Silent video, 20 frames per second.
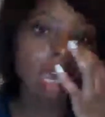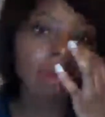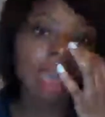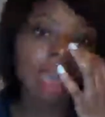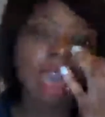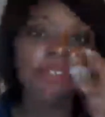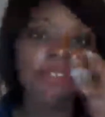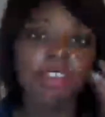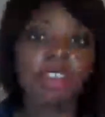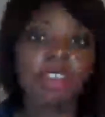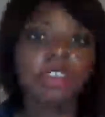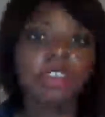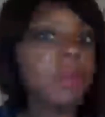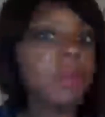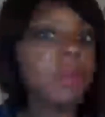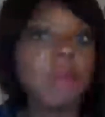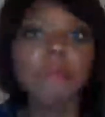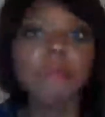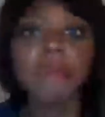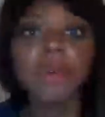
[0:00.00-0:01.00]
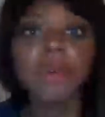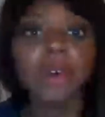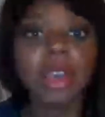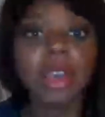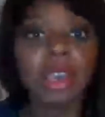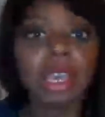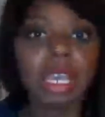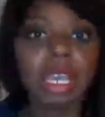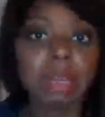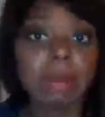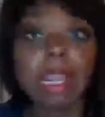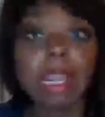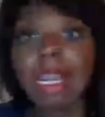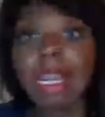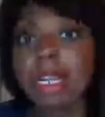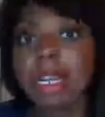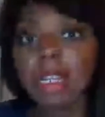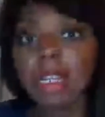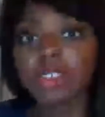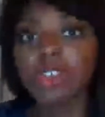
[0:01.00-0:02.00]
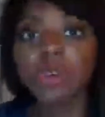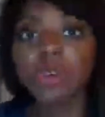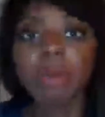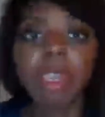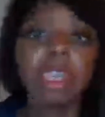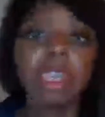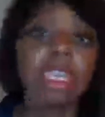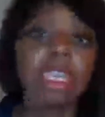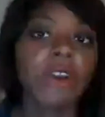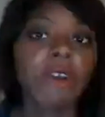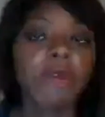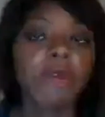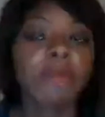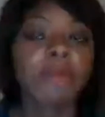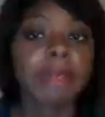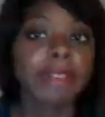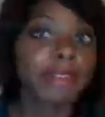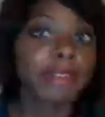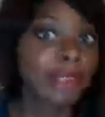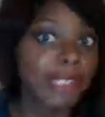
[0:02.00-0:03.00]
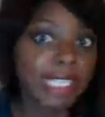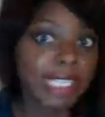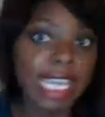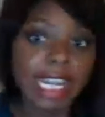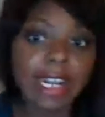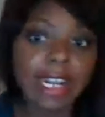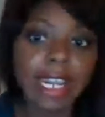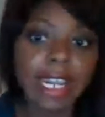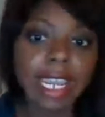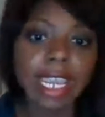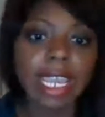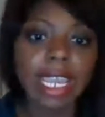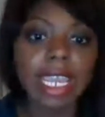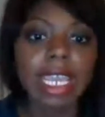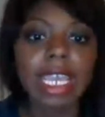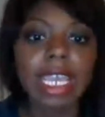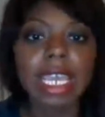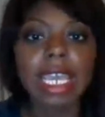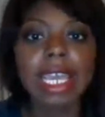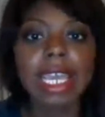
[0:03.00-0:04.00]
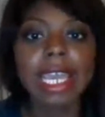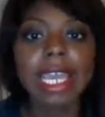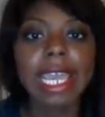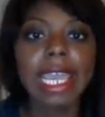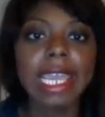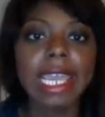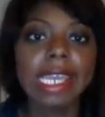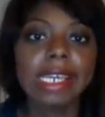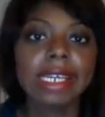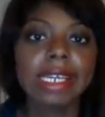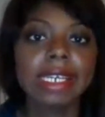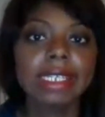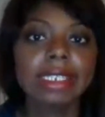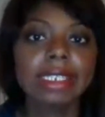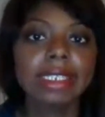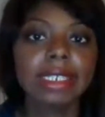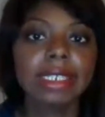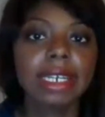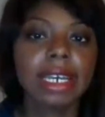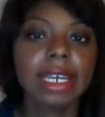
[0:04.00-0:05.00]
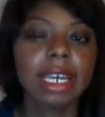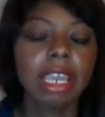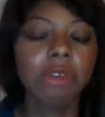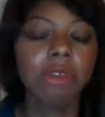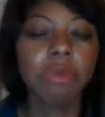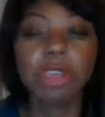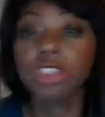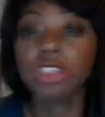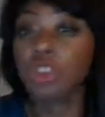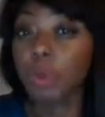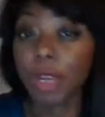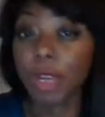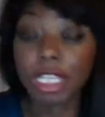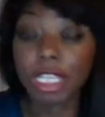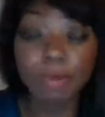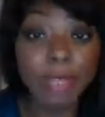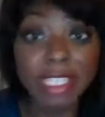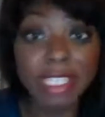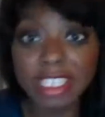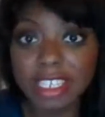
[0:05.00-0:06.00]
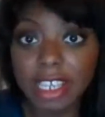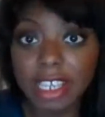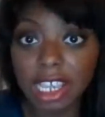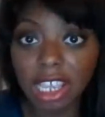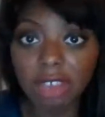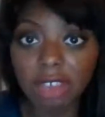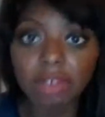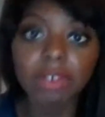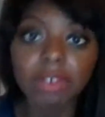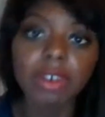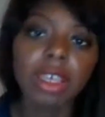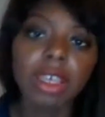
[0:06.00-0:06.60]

After so many people in America told me, it would be so scary and it would be super expensive.